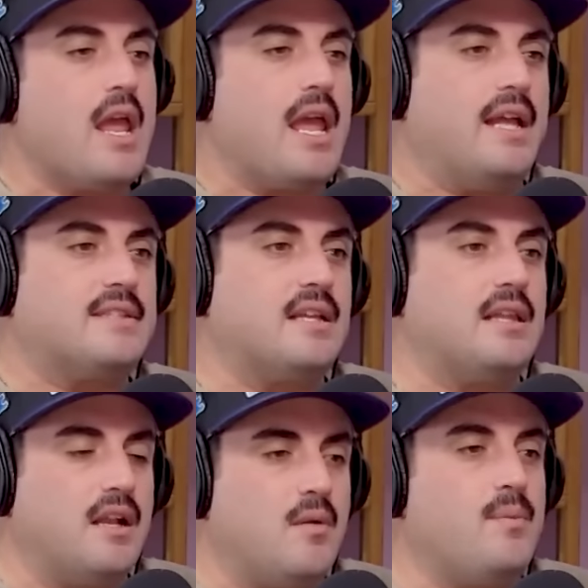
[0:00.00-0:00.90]
it's that's
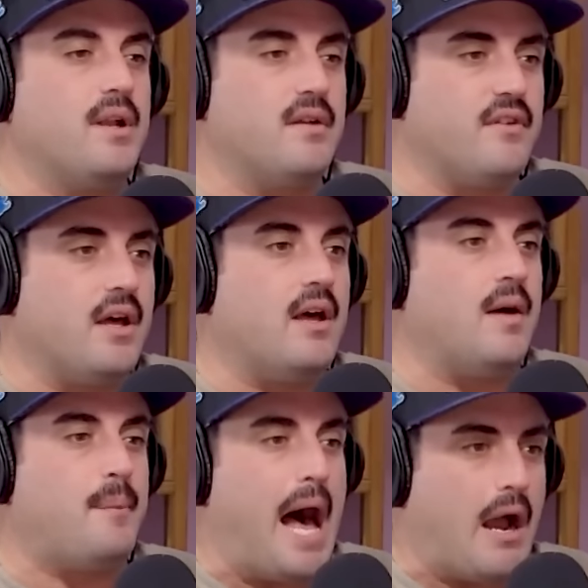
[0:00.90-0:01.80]
like the whole thing with the game.
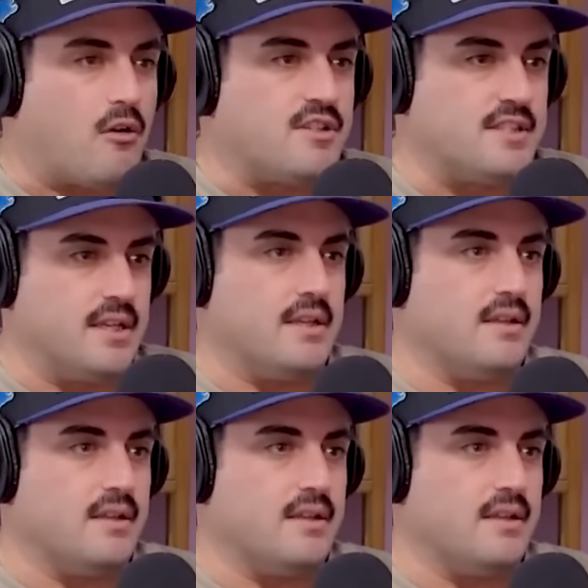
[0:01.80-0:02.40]
hypocrisy.